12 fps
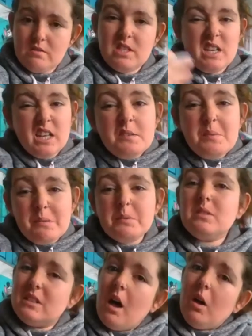and then he'd be able
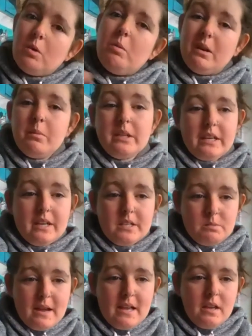to tell her what it really is,
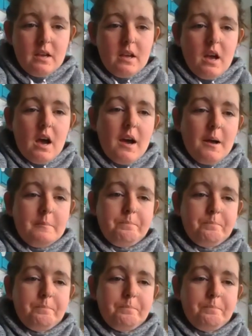right? Um,